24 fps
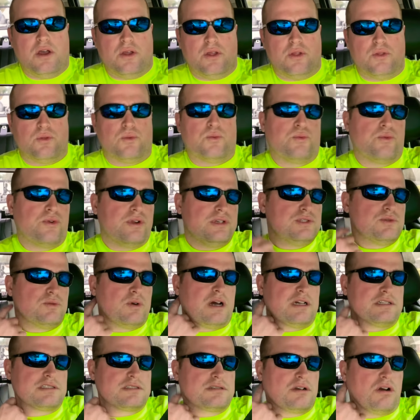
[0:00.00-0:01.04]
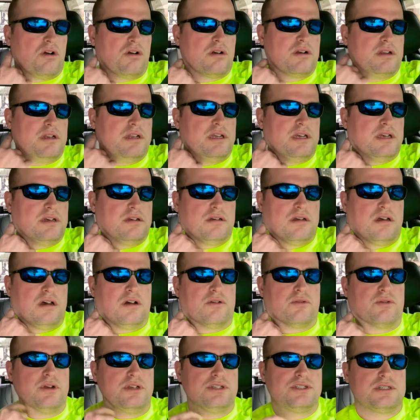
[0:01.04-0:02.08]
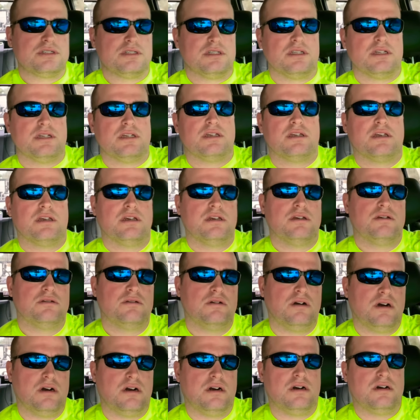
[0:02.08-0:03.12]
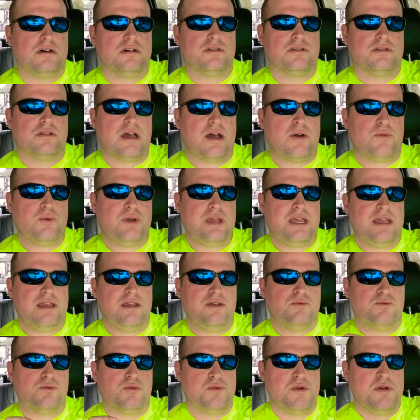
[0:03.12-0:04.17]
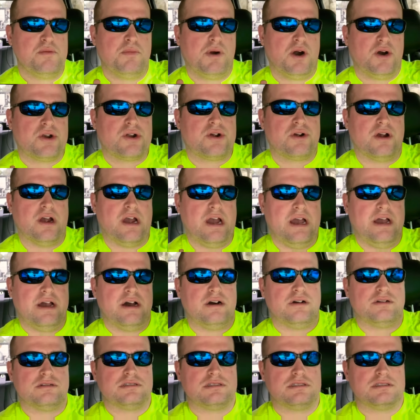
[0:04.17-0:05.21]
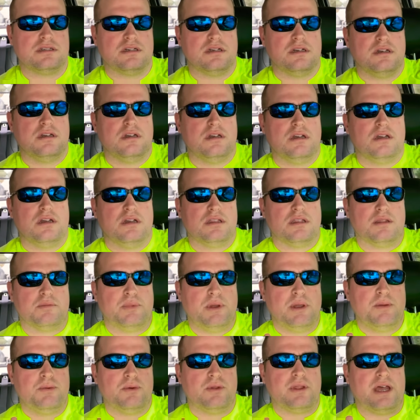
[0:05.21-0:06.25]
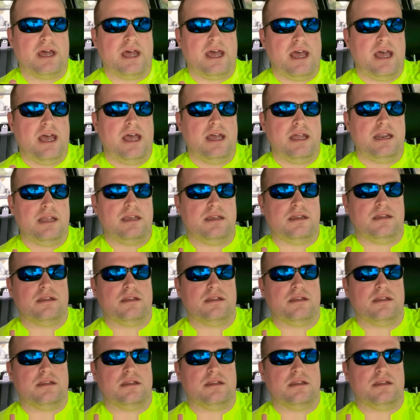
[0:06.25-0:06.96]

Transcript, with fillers: the reason why I started it originally, uh, we when we bought our house, the people that had it